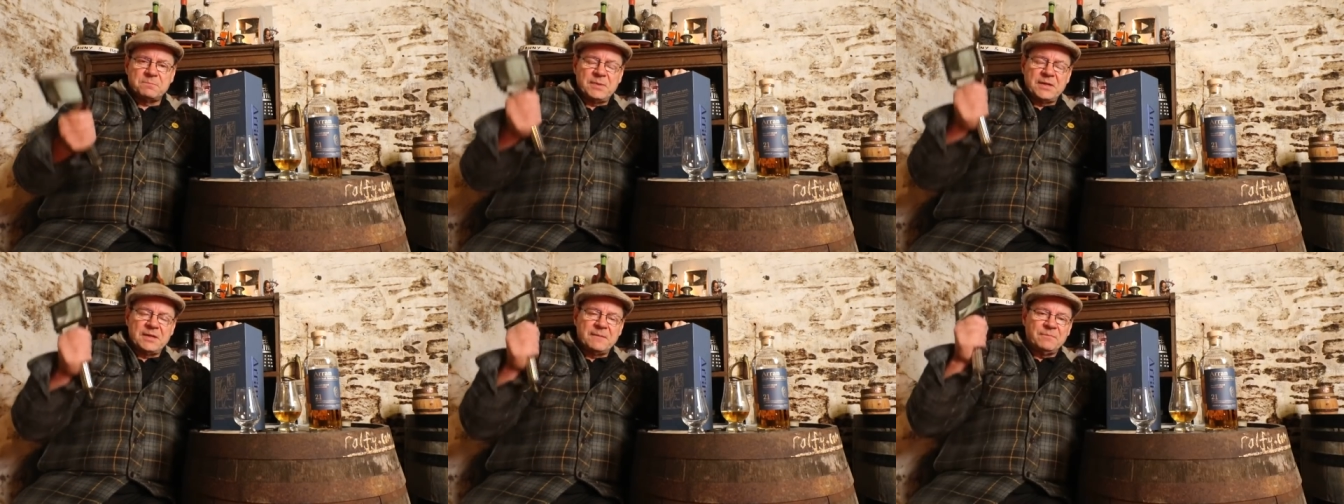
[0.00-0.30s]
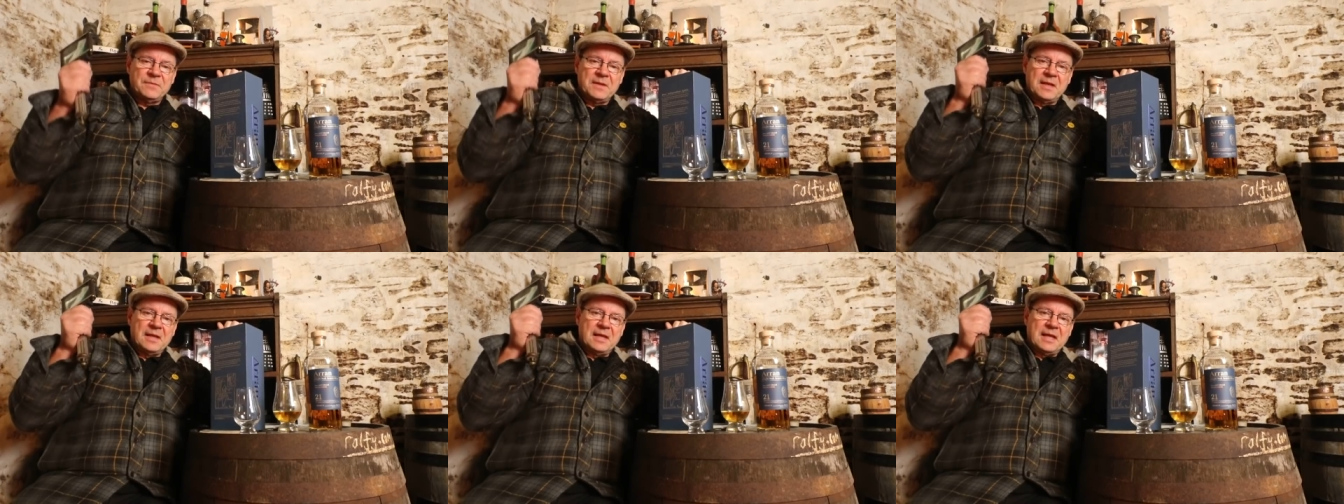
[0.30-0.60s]

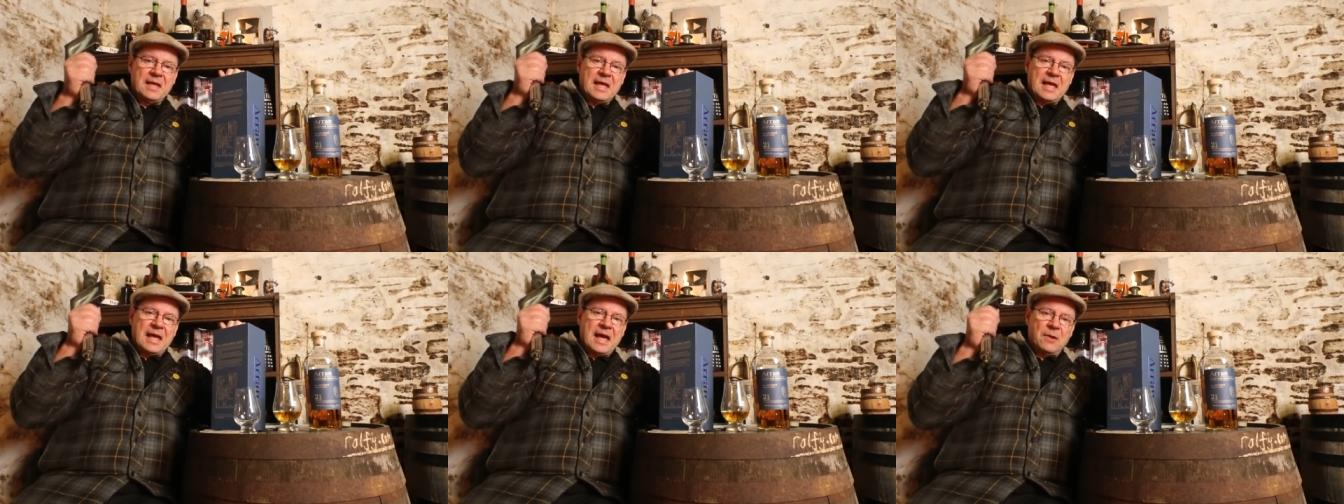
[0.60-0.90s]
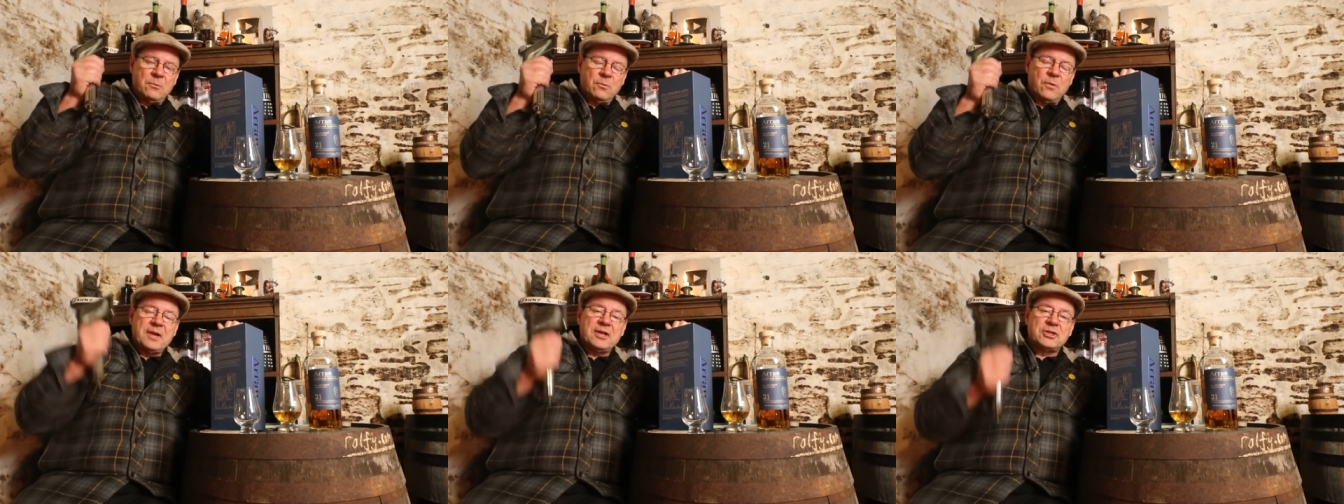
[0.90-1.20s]
But
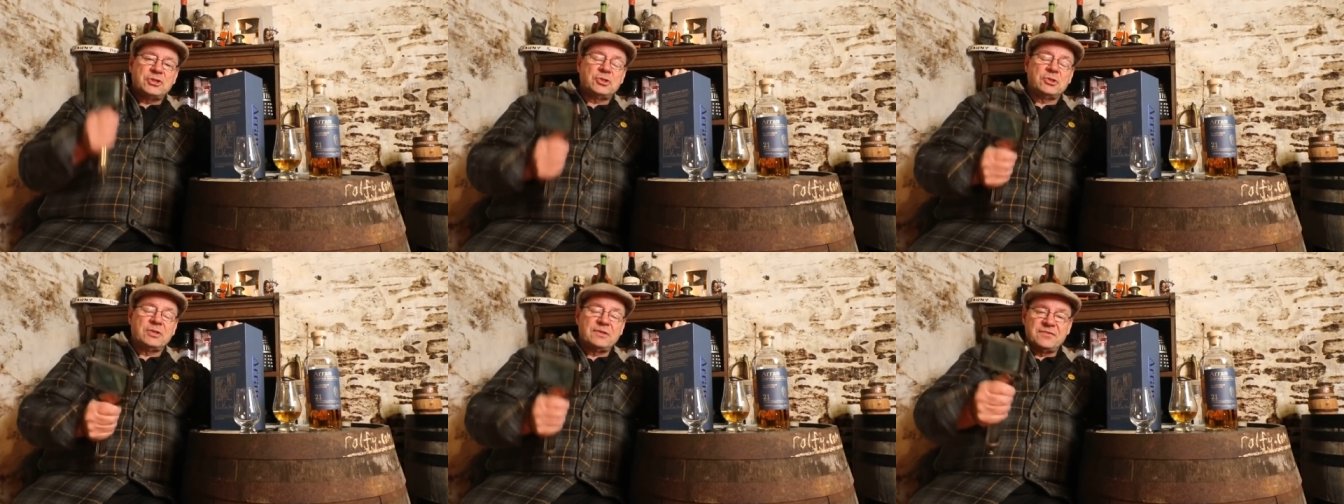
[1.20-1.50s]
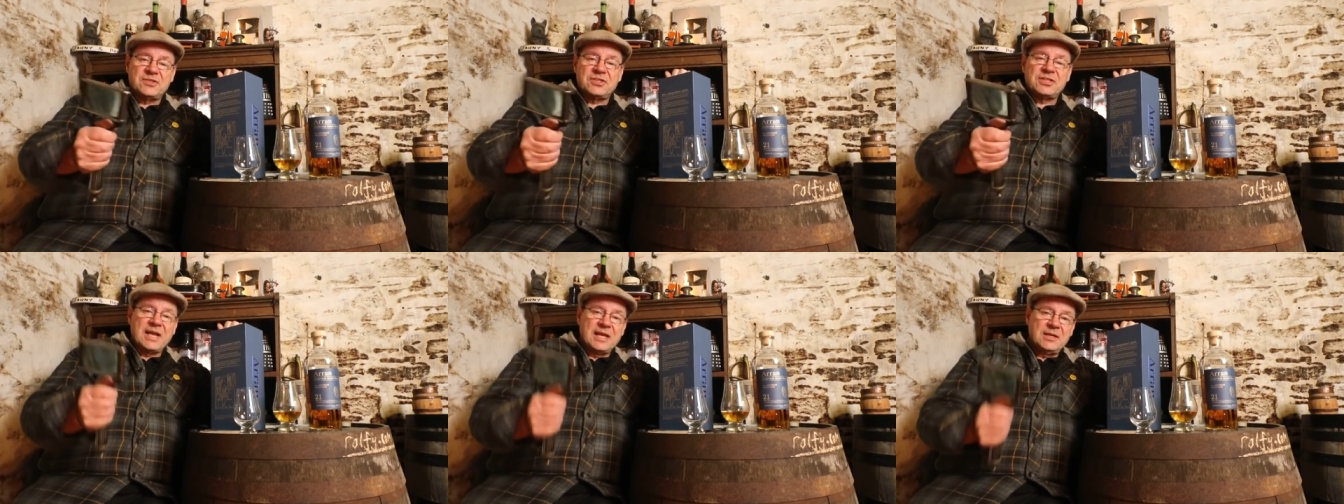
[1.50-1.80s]
what I should
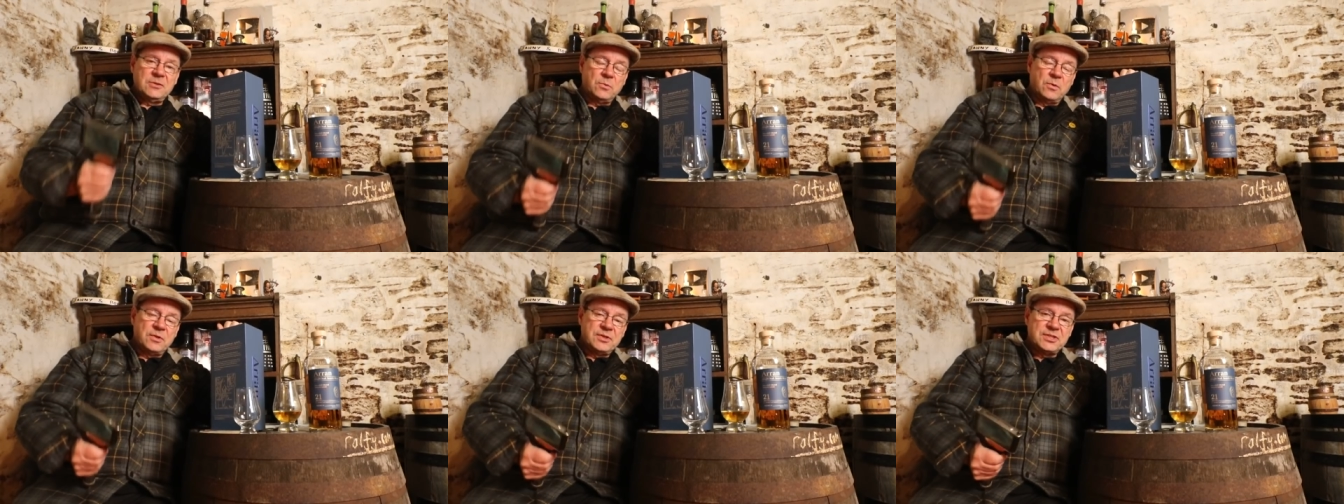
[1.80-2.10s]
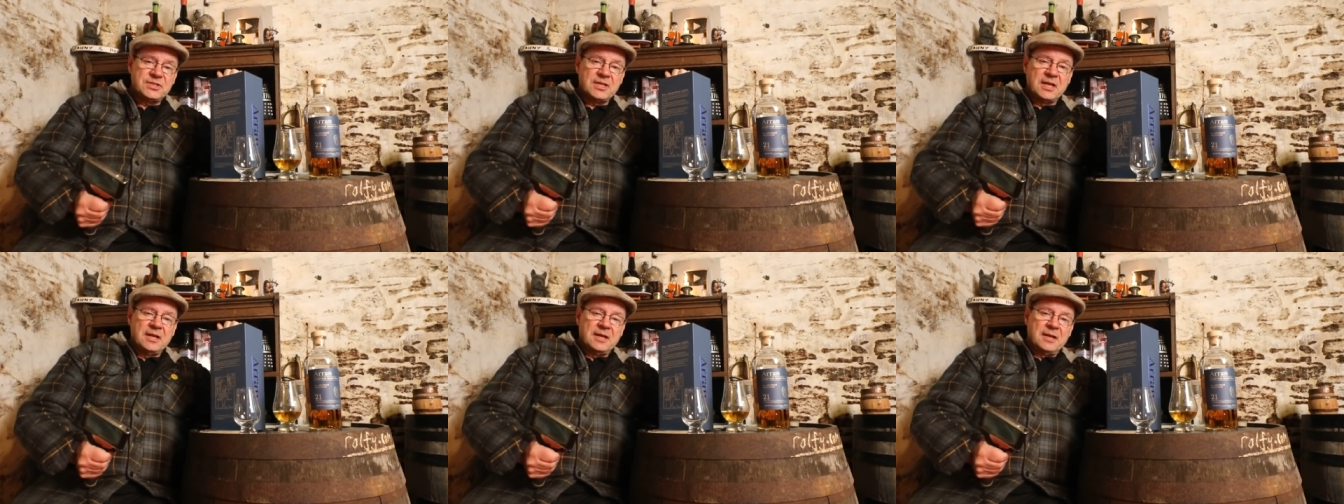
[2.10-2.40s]
have said
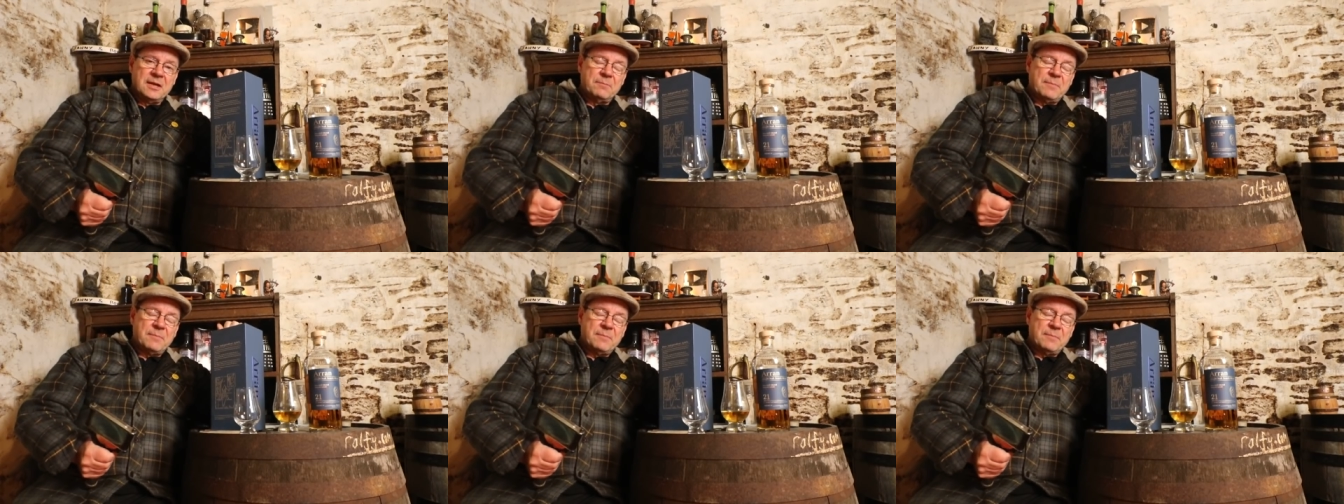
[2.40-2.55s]
was,